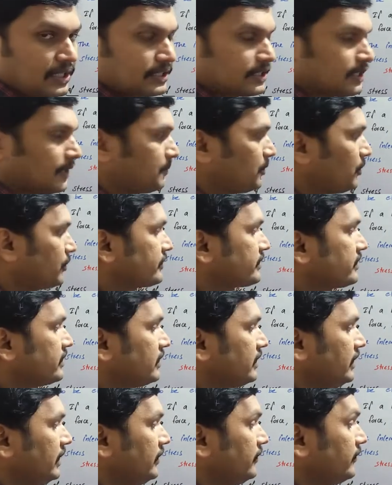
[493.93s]

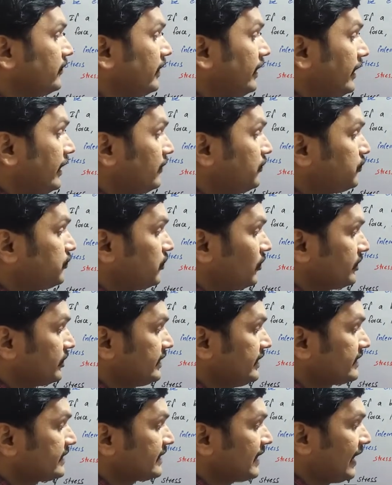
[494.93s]
Suppose if F
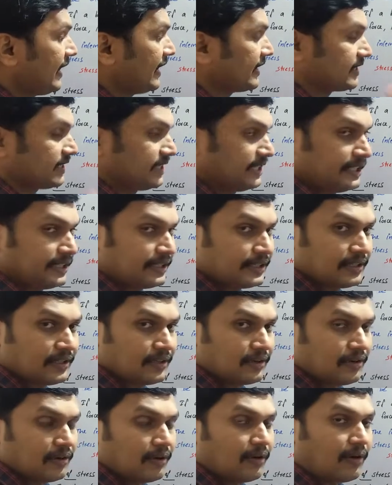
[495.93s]
force is acting
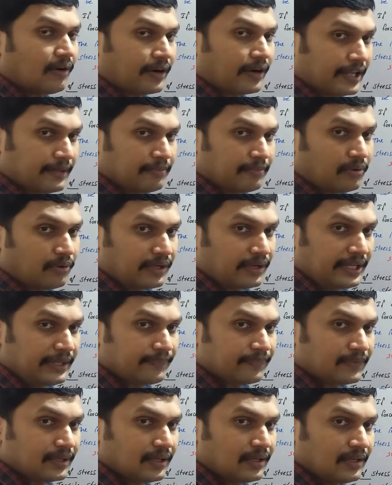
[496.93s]
on a
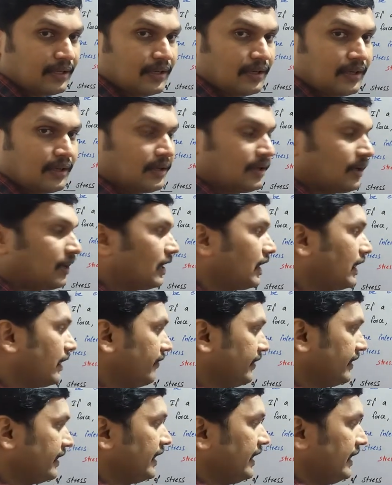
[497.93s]
body
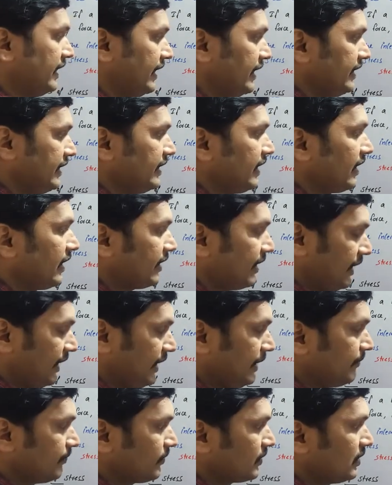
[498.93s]
having an area
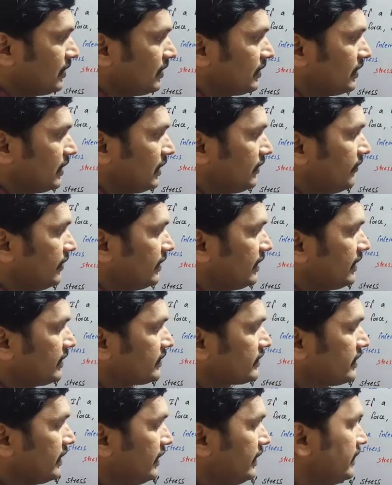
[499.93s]
A, then we
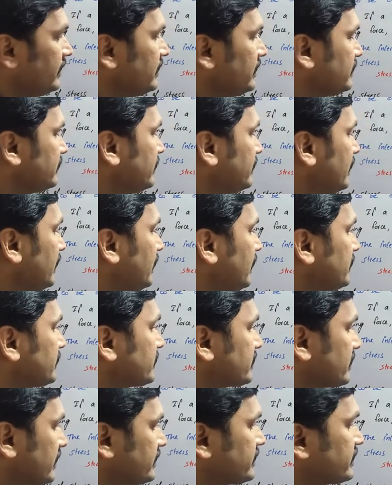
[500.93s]
can say the
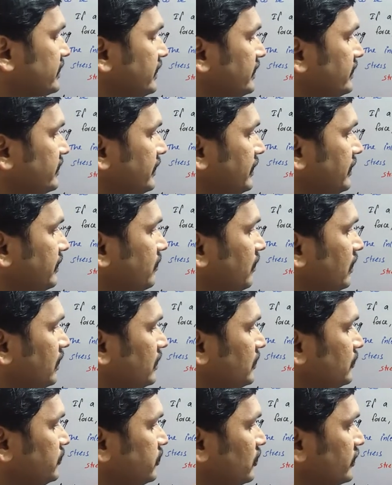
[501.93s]
stress is
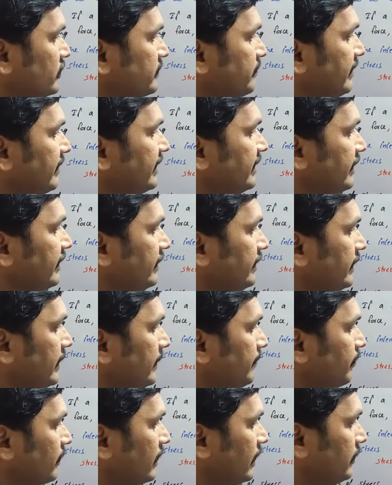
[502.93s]
equal to force by
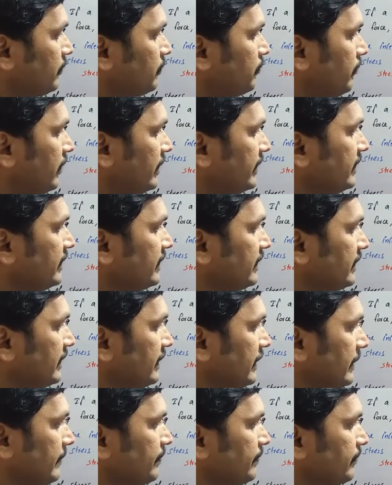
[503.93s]
area, F by
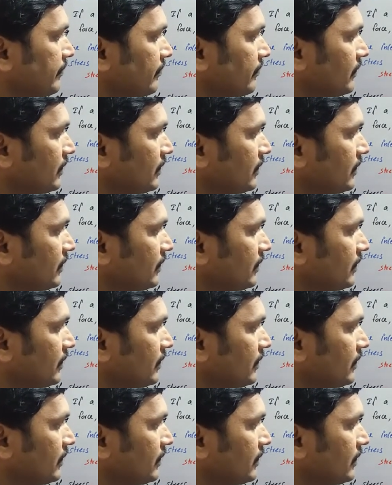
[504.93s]
A.